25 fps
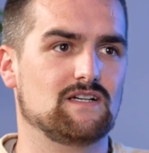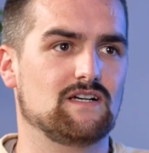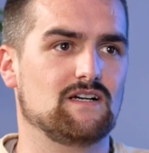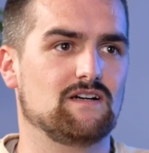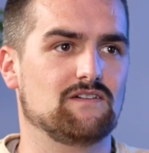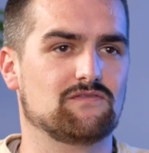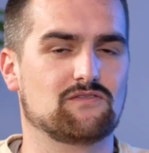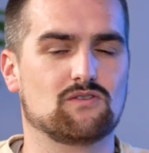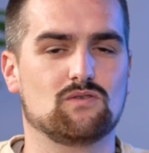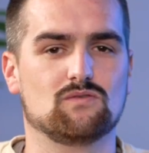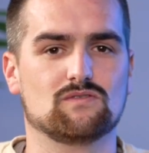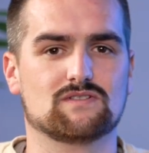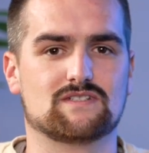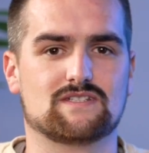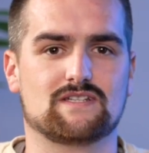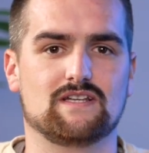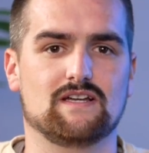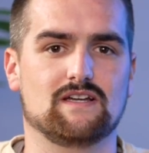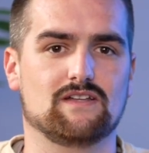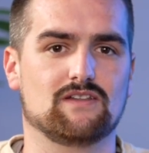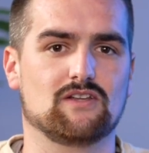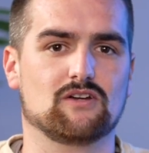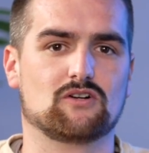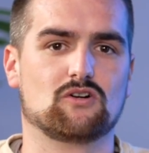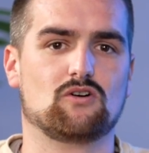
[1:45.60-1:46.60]
Of course,
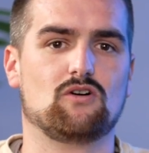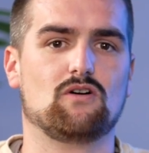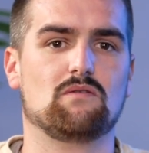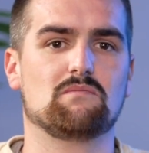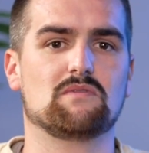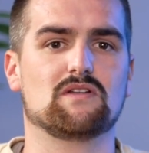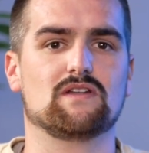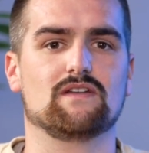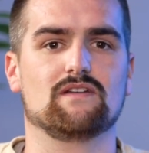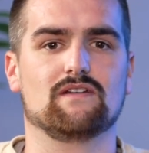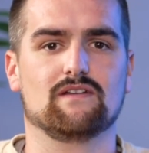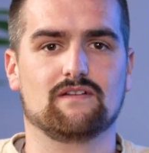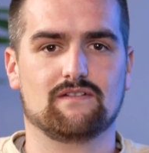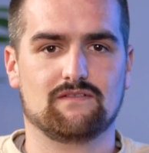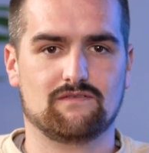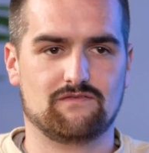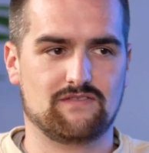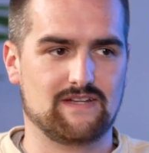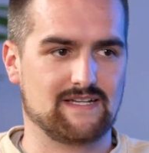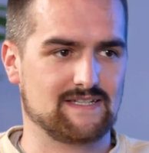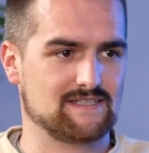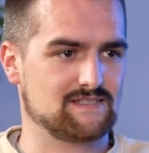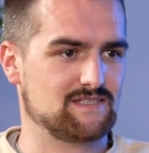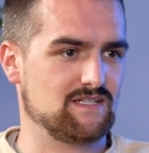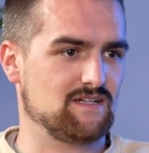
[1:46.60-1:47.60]
the common
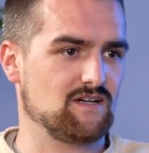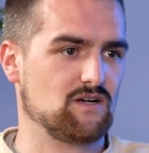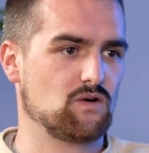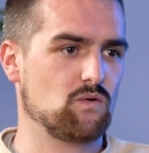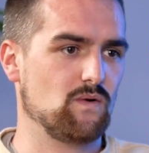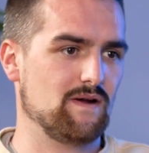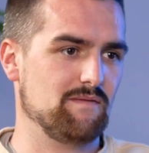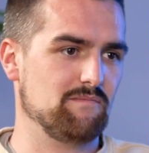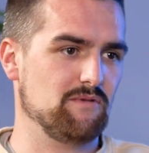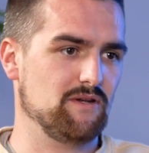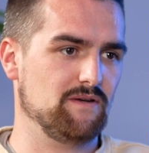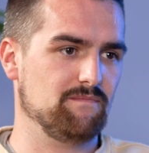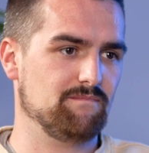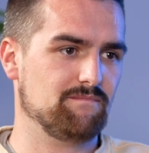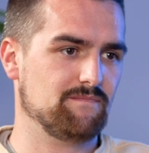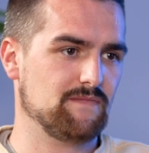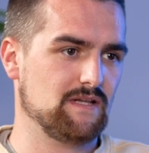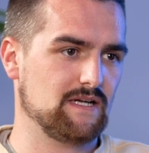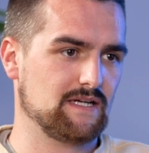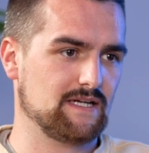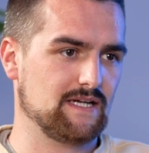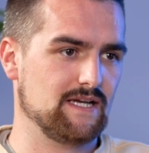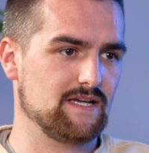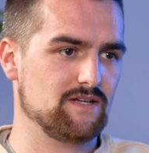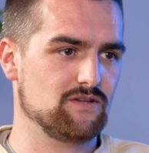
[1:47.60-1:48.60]
things are equipment.
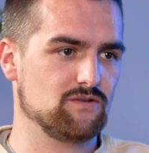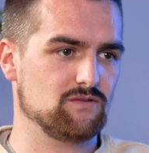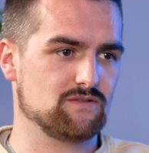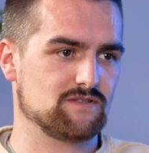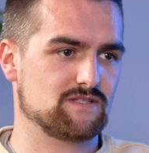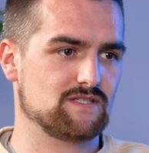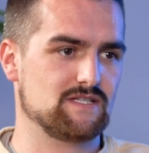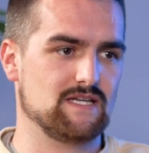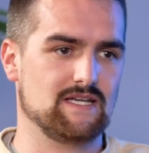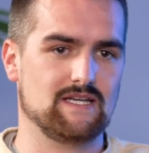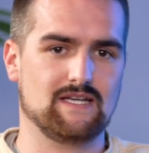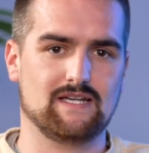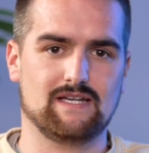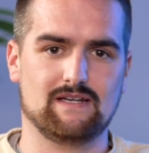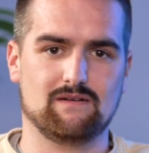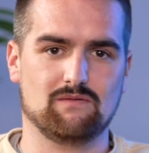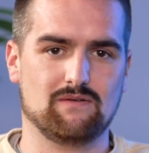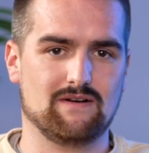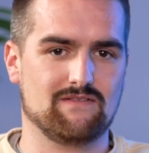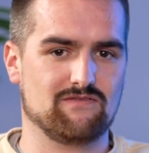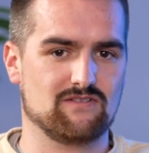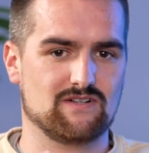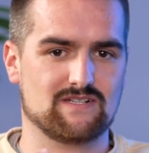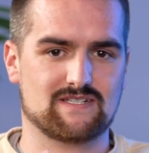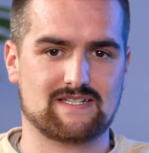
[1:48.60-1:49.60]
Okay, you'll see
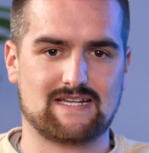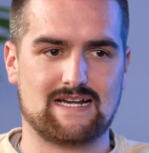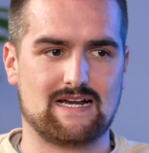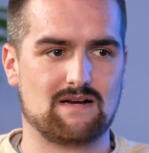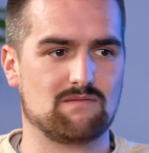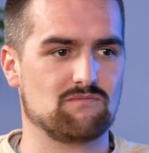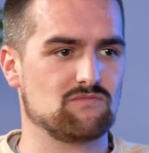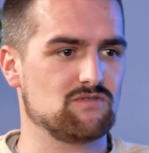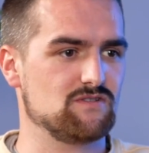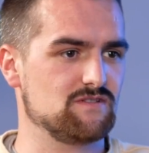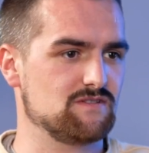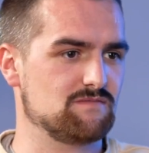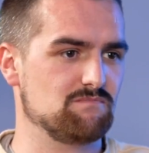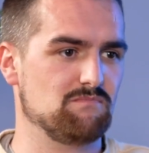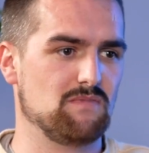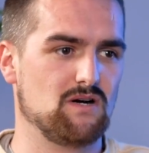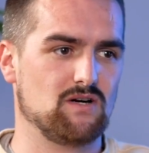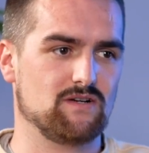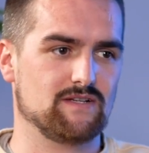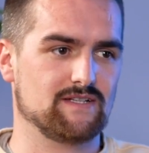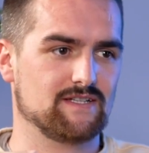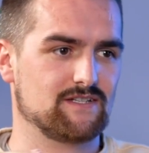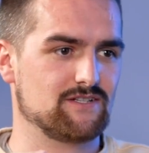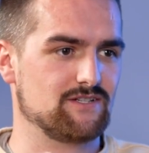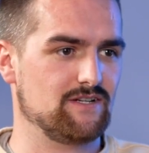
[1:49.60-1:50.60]
whether it's cameras,
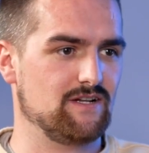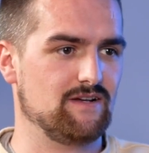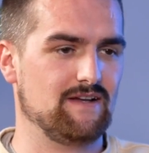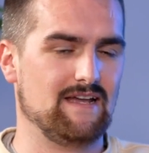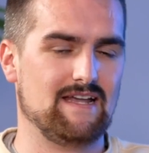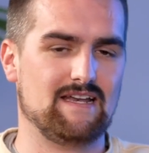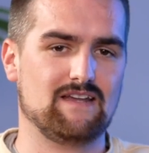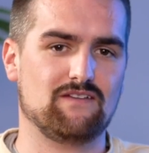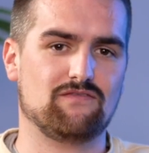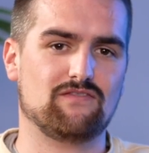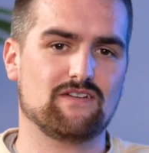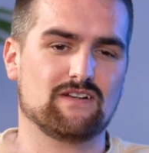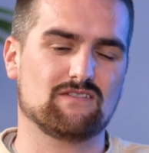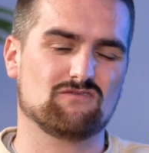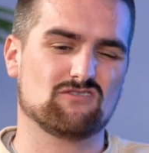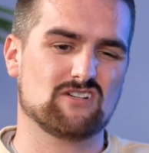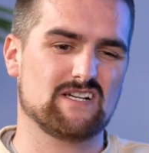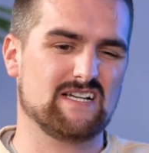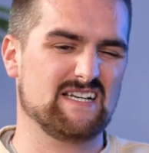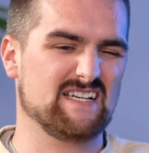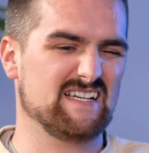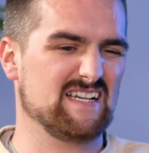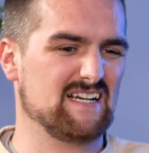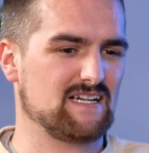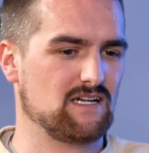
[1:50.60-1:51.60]
mics, anything
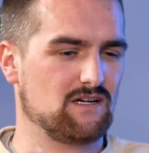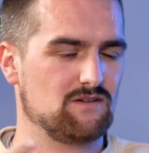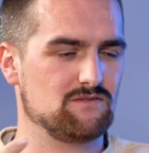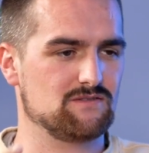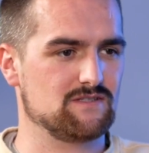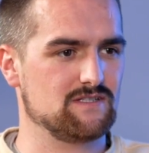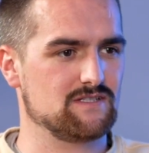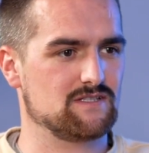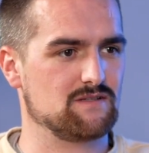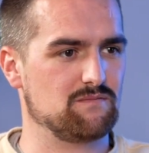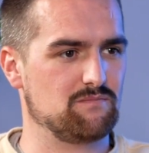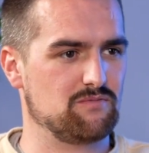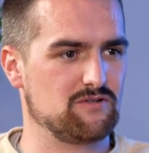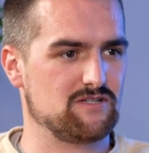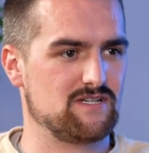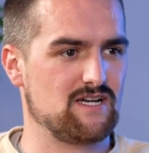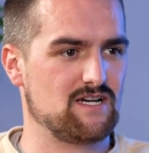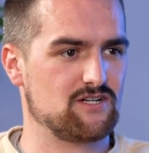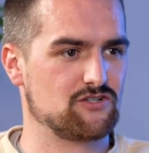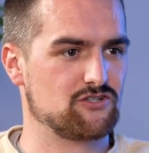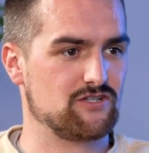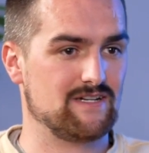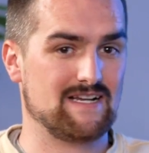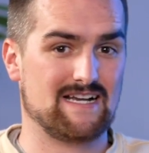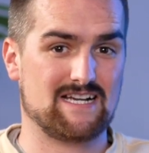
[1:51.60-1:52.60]
really that goes into
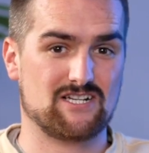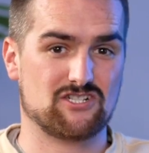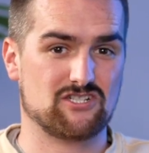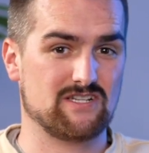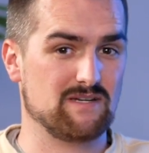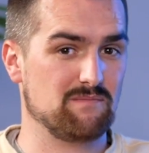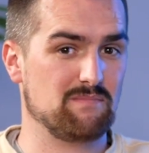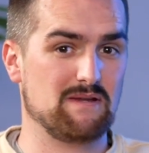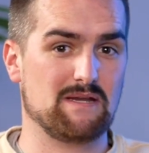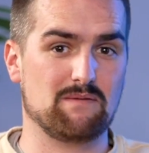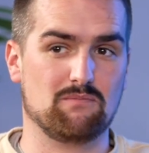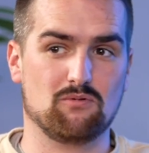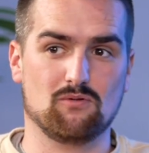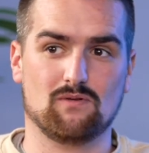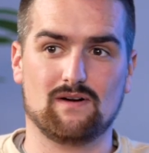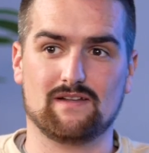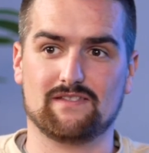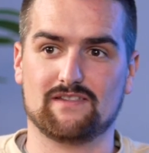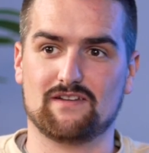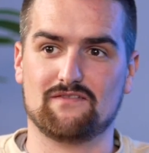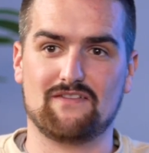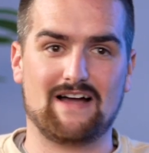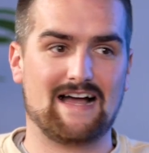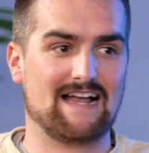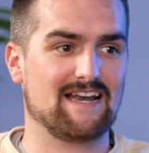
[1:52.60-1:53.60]
production. Actually, people
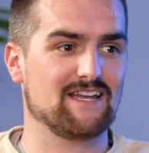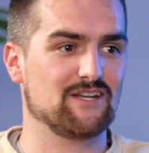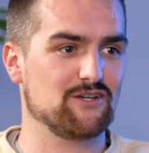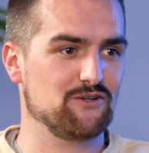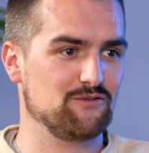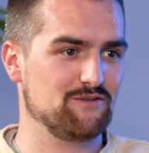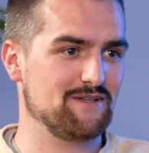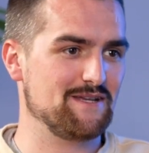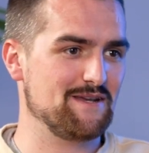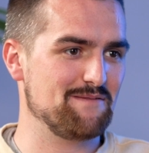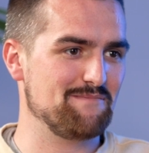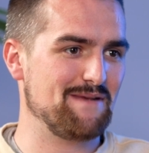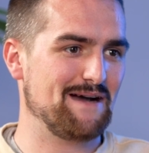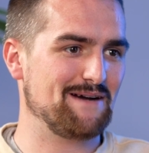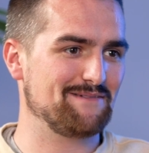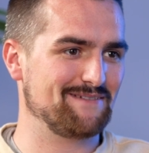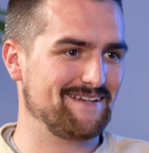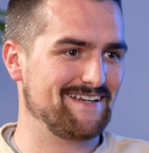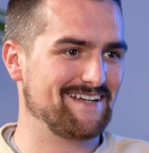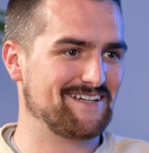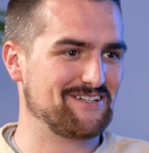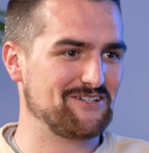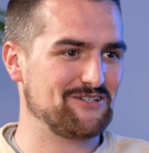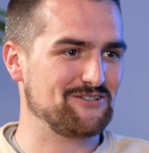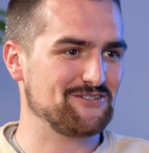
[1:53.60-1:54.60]
undervalue the amount
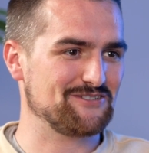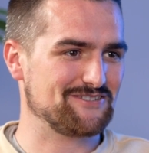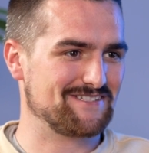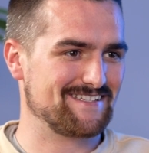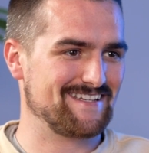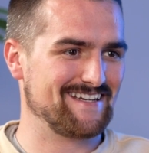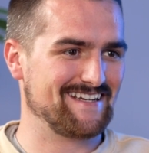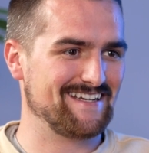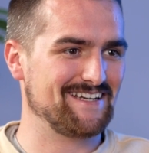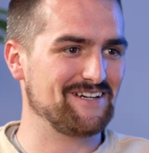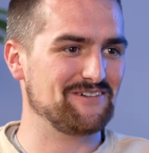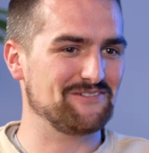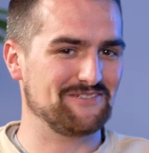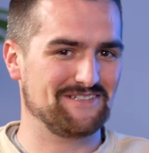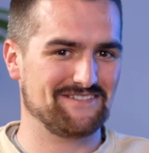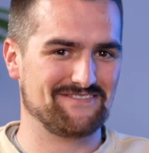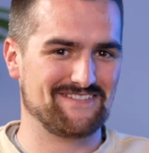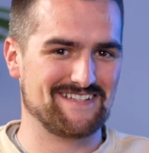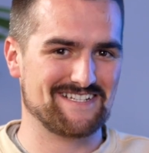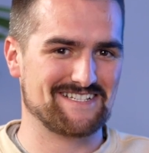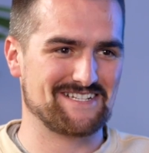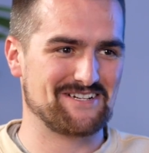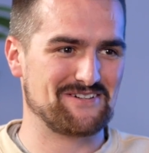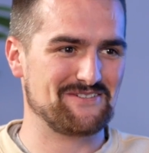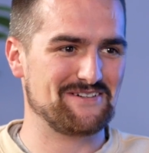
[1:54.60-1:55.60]
it costs to get all of
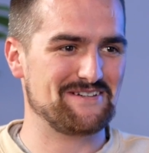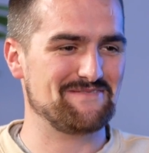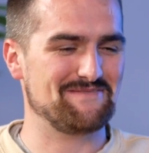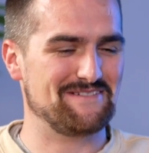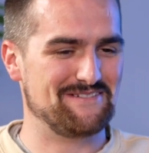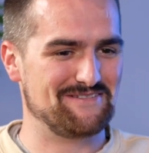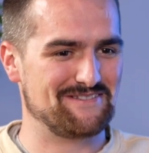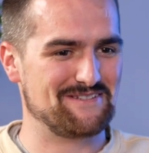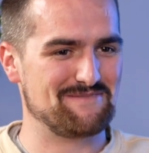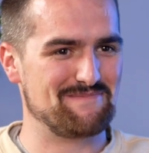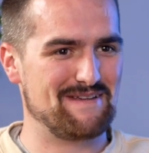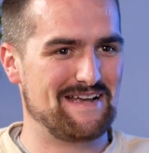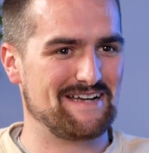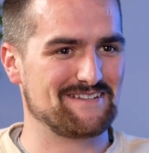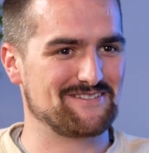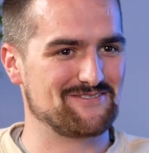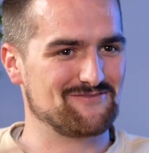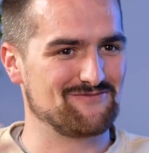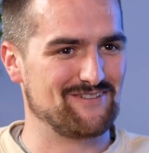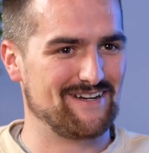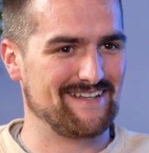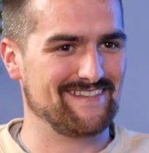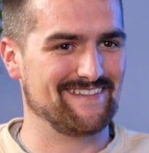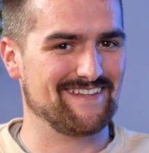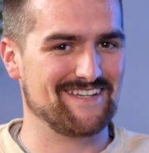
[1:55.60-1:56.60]
this equipment to be able to
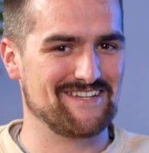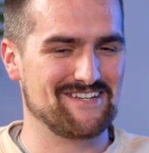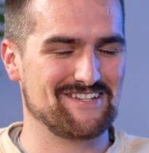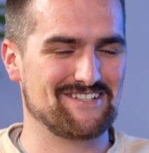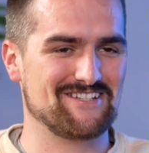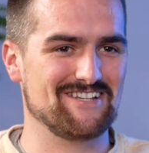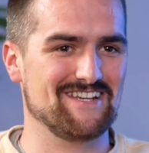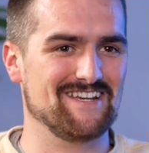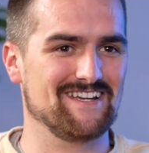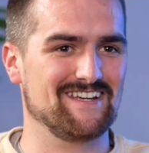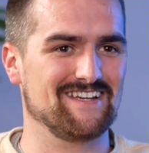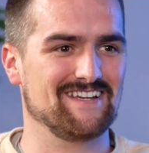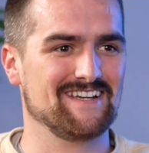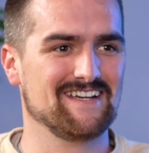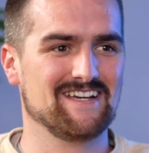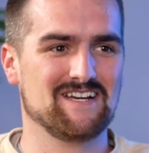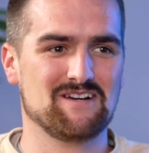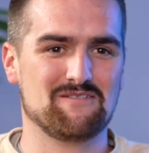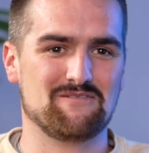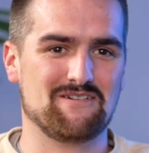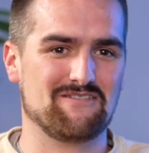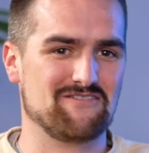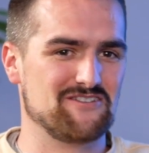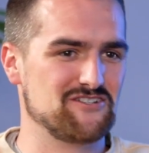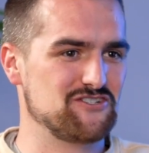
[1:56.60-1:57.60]
run the
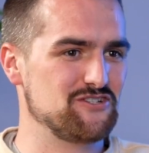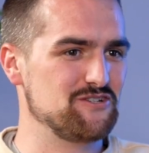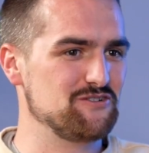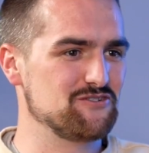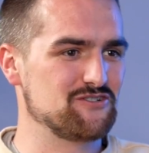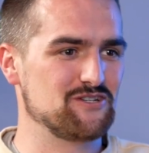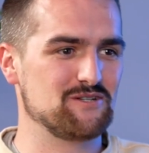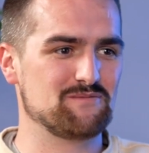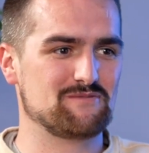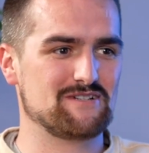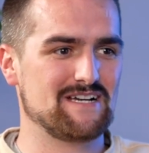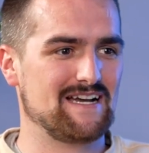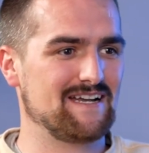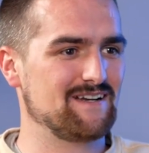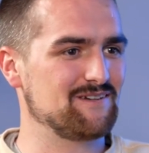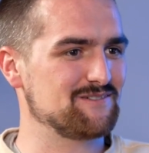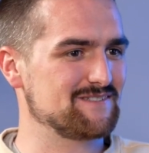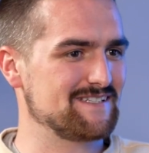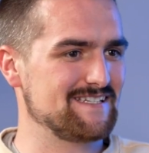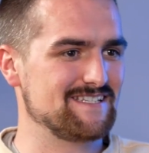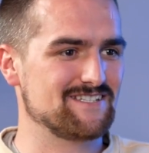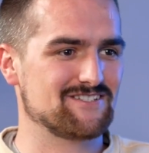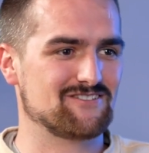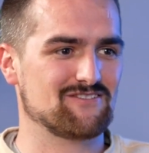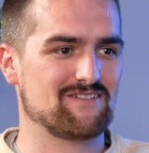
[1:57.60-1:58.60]
whether it's YouTube
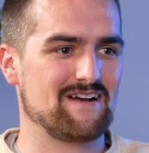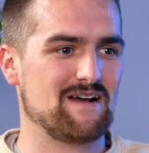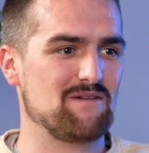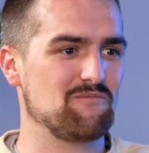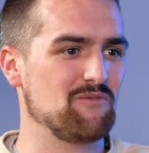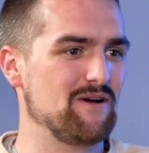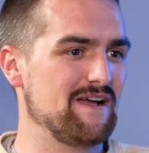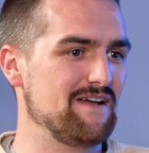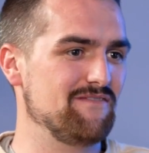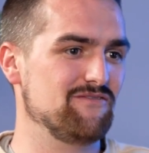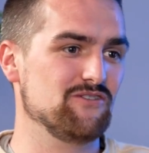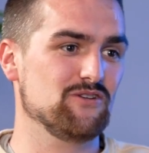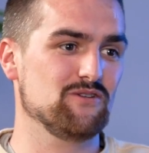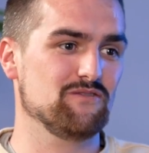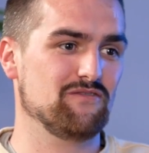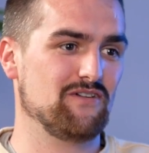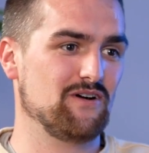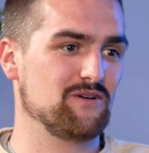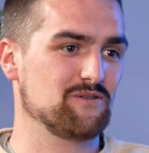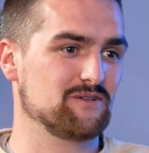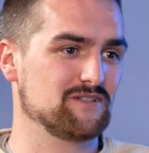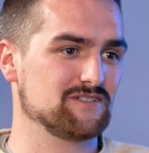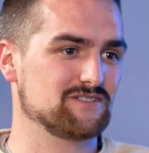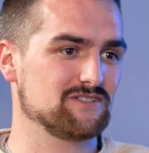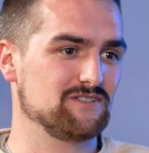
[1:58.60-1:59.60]
channels, Instagram, whatever you
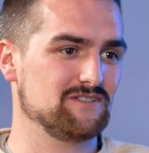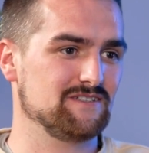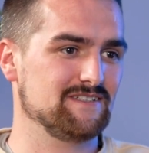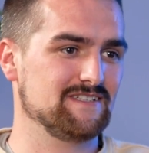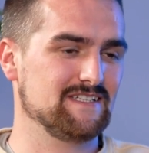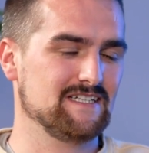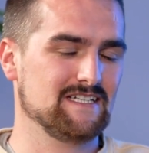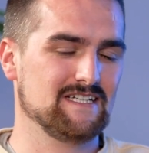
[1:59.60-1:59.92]
focus on.